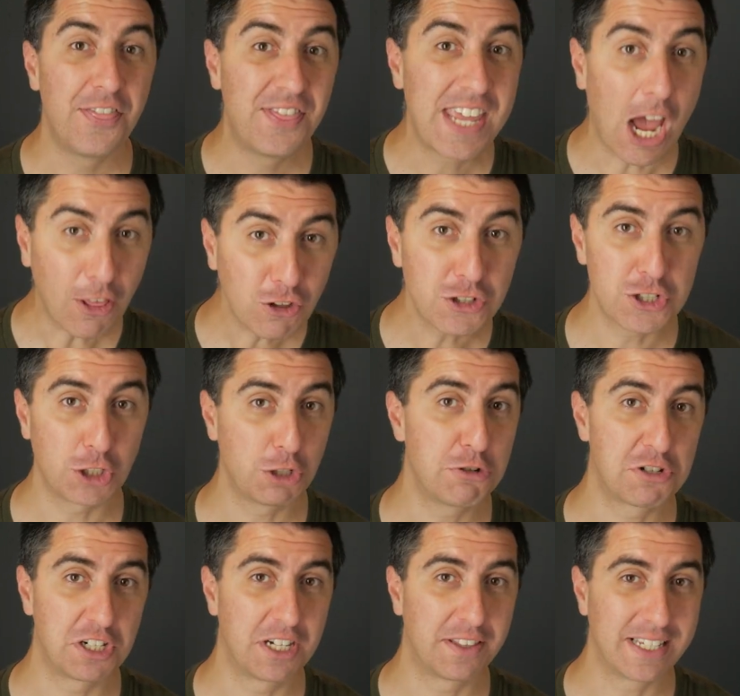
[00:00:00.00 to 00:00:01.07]
The other
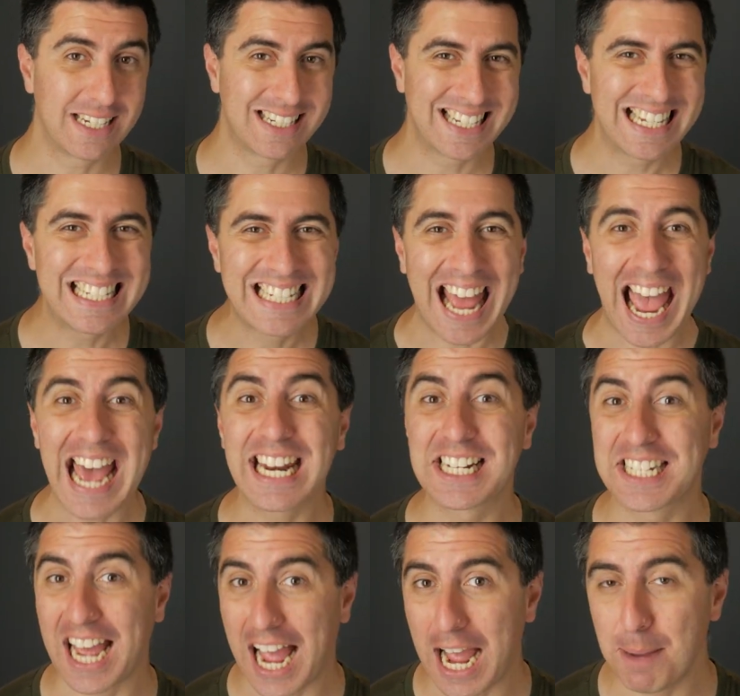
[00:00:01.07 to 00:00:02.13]
solution to this is to add a
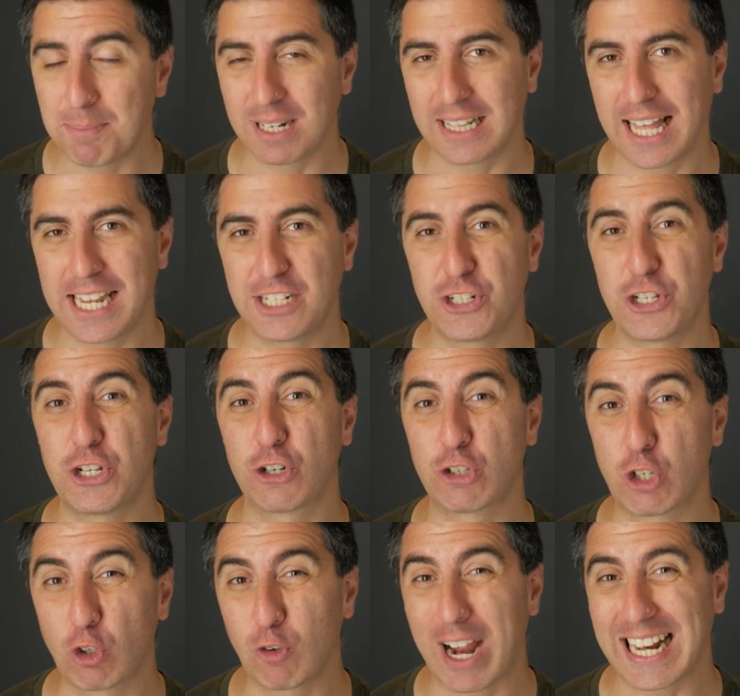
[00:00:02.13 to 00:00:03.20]
time delay to your
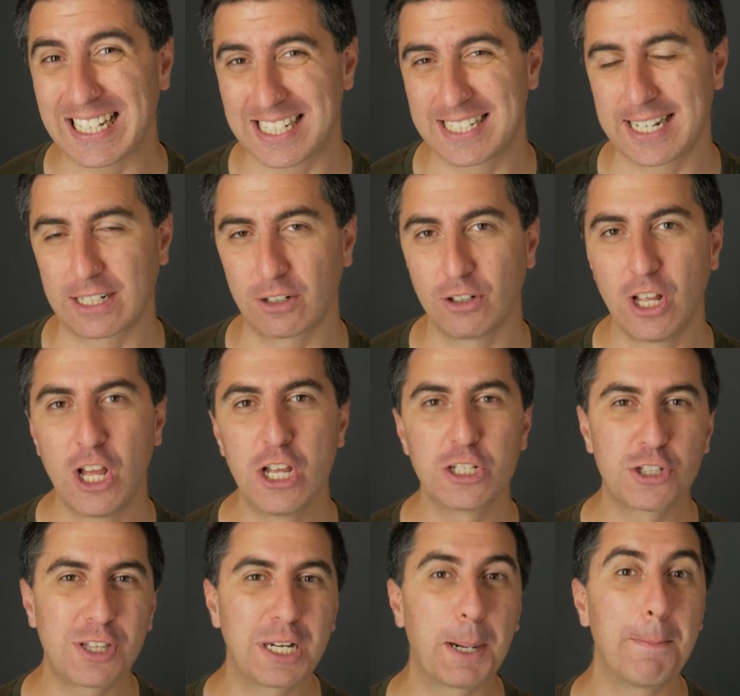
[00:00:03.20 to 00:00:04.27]
direct signal
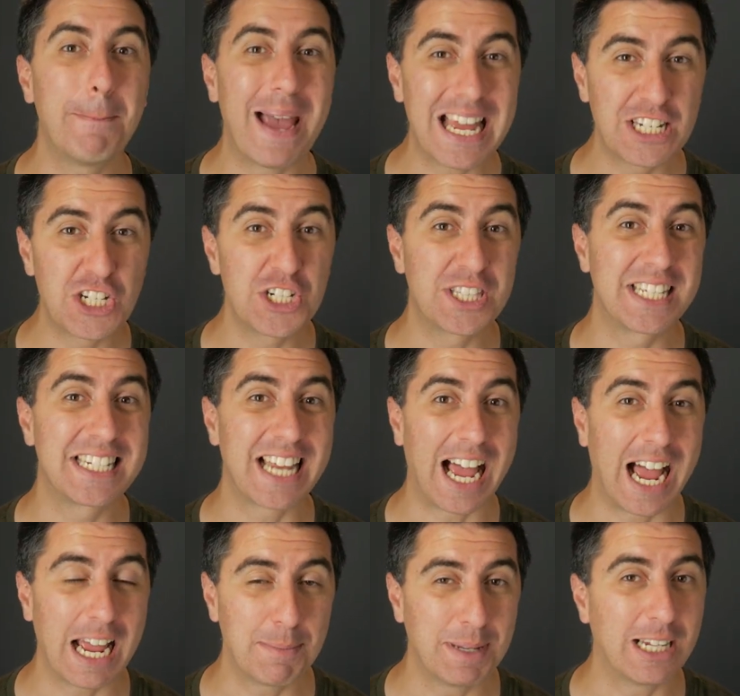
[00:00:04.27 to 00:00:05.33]
so that it matches the
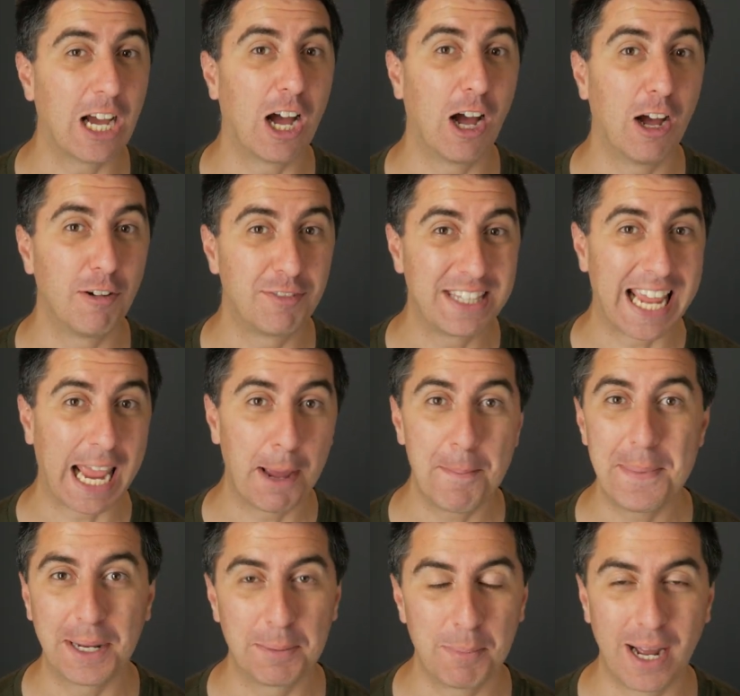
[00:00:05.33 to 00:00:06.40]
timing of the
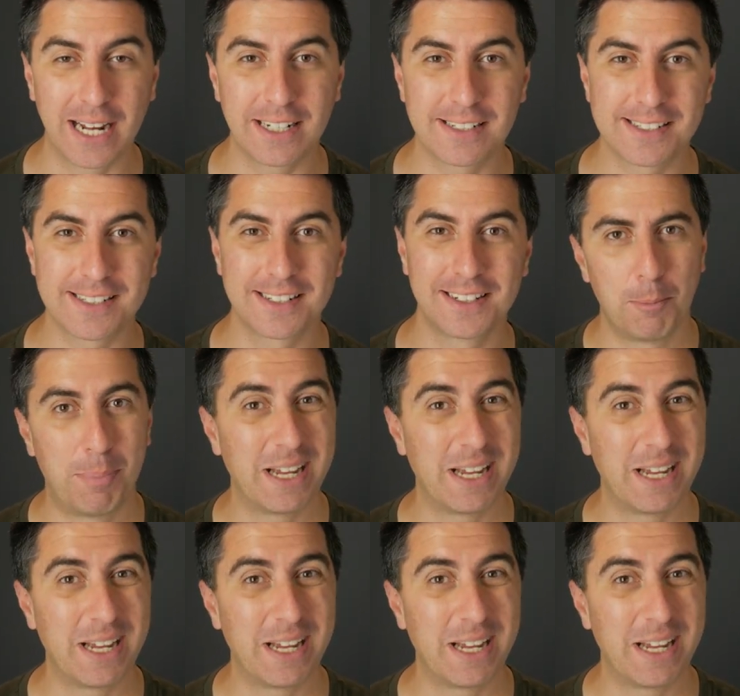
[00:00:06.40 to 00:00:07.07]
ambient mics.